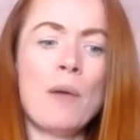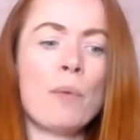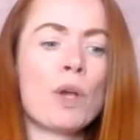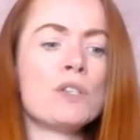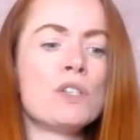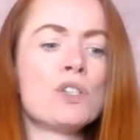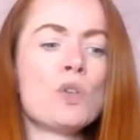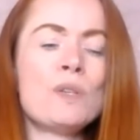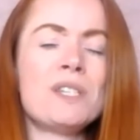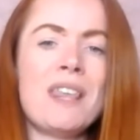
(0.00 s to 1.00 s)
because it's
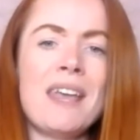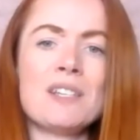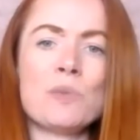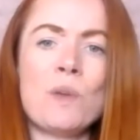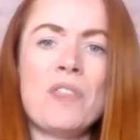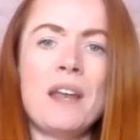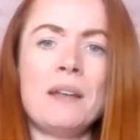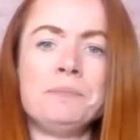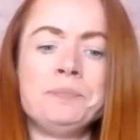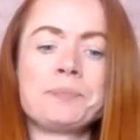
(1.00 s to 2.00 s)
those things
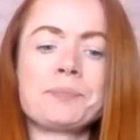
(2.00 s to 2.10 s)
within